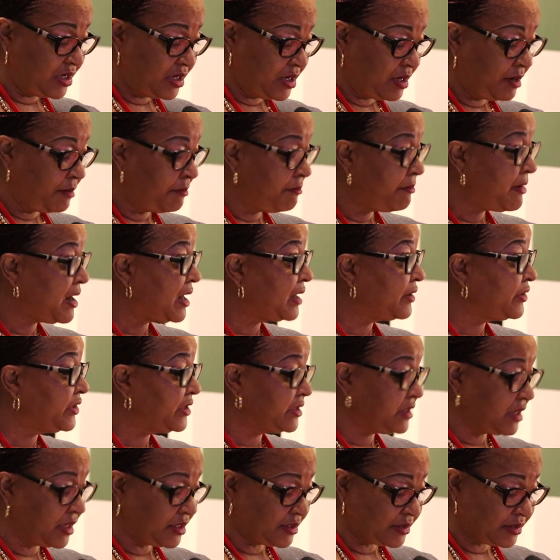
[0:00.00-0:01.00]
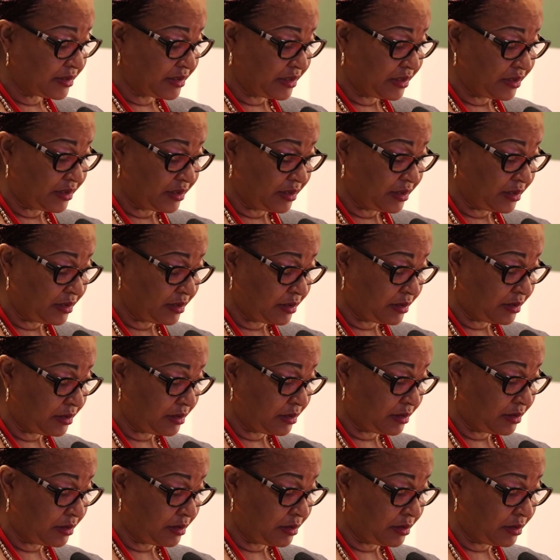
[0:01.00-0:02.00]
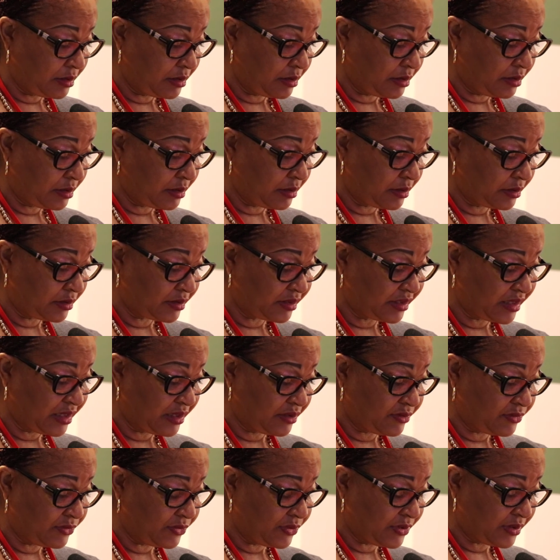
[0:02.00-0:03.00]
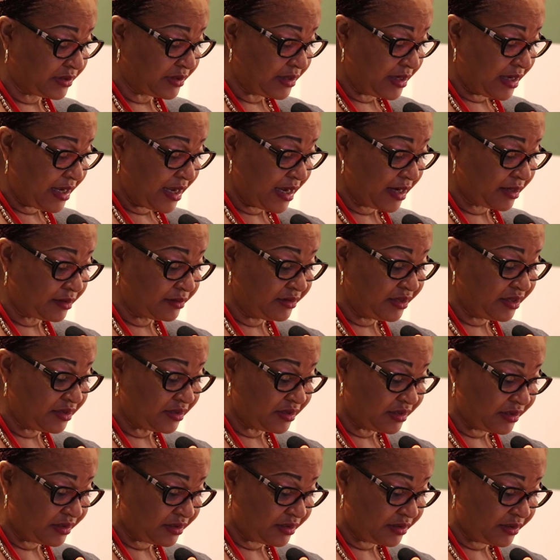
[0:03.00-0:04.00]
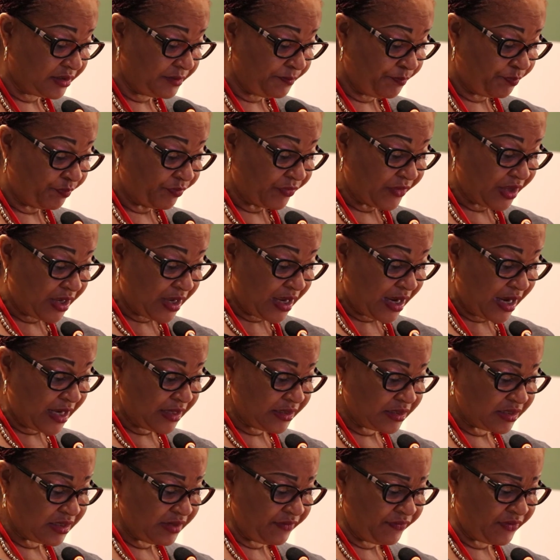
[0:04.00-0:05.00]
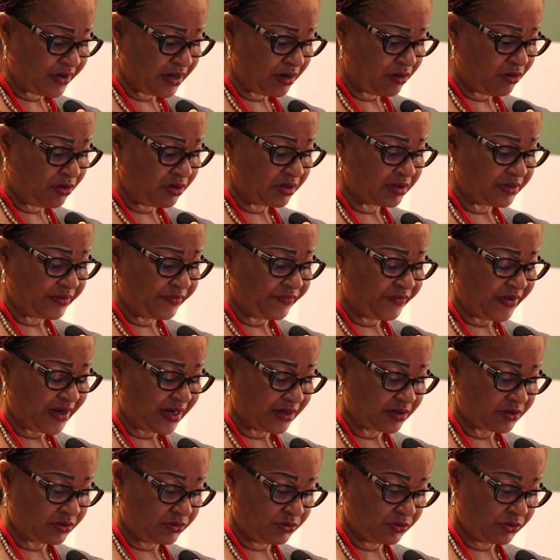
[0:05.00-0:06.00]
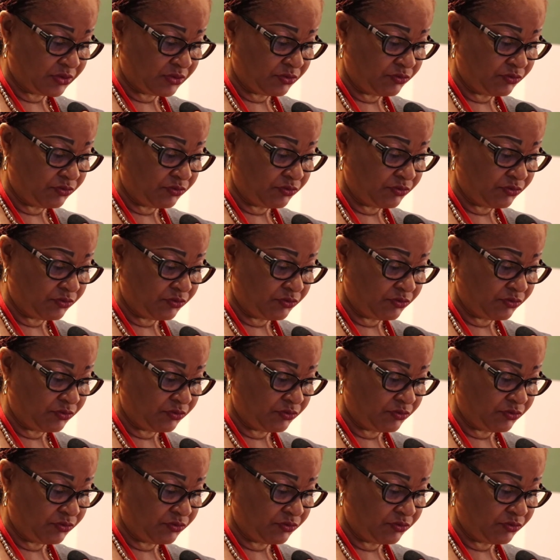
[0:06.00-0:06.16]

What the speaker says: marital status, ethnicity, and several other factors.